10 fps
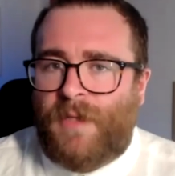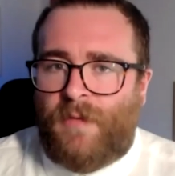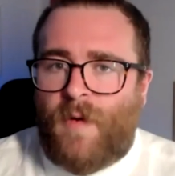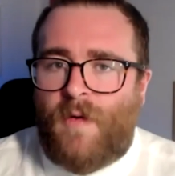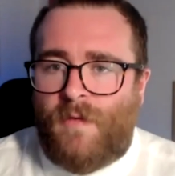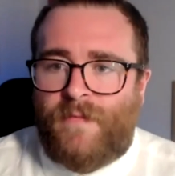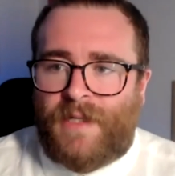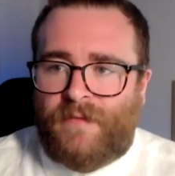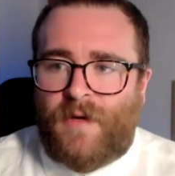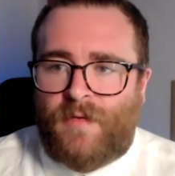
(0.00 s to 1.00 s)
won't.
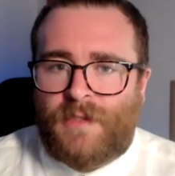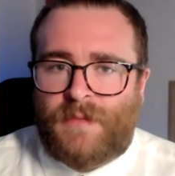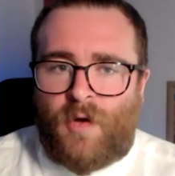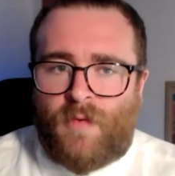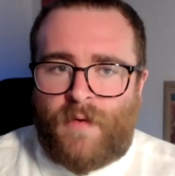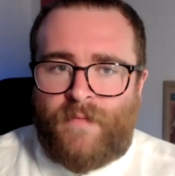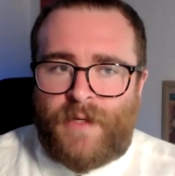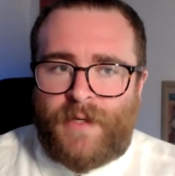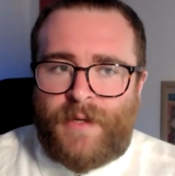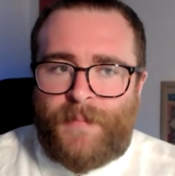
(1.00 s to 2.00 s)
They'll focus more on
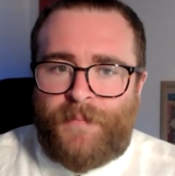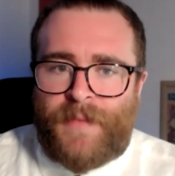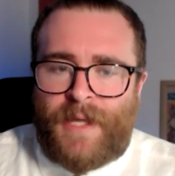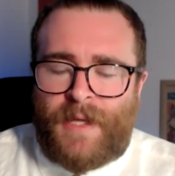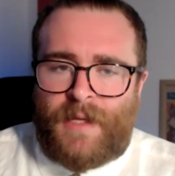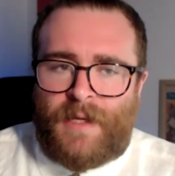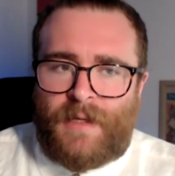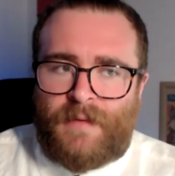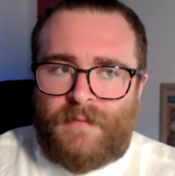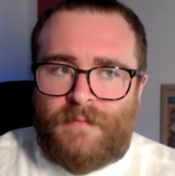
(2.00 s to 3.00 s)
the
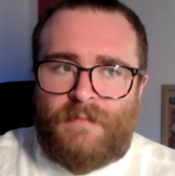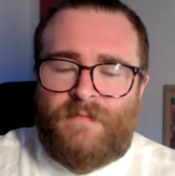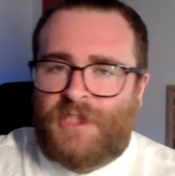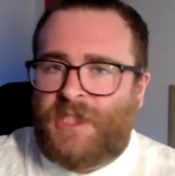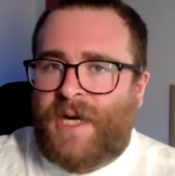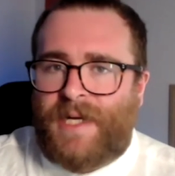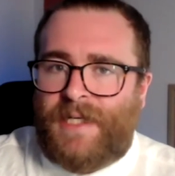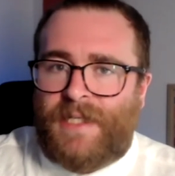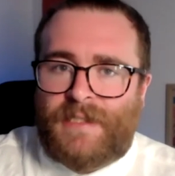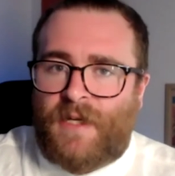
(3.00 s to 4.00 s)

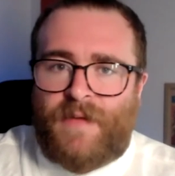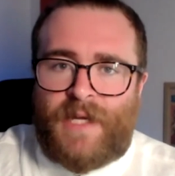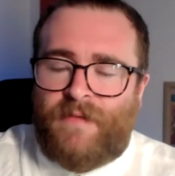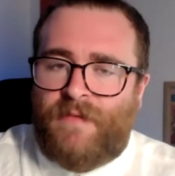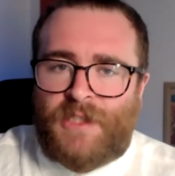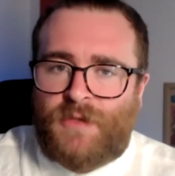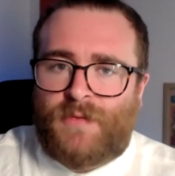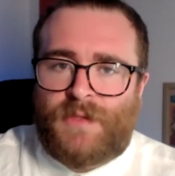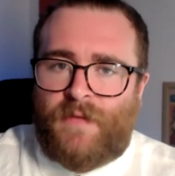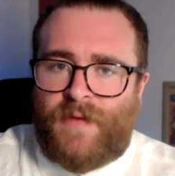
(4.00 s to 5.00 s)
shininess of it, the
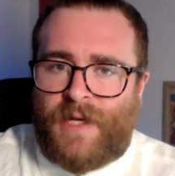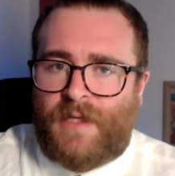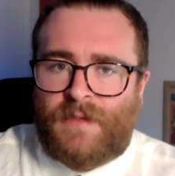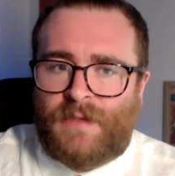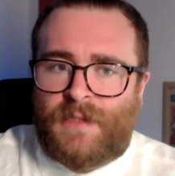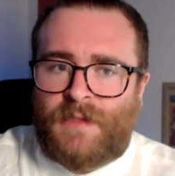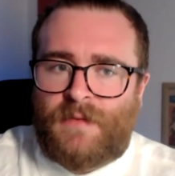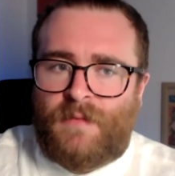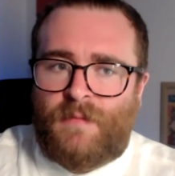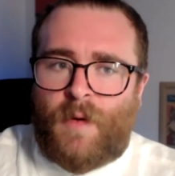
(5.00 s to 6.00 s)
visuals of it, and
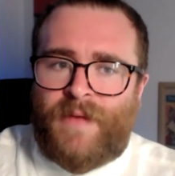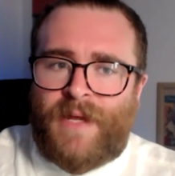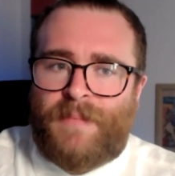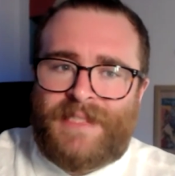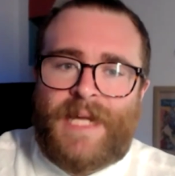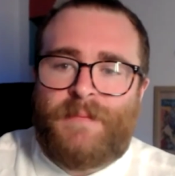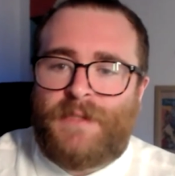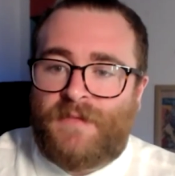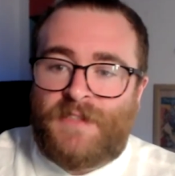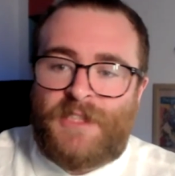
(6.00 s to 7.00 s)
what their perception of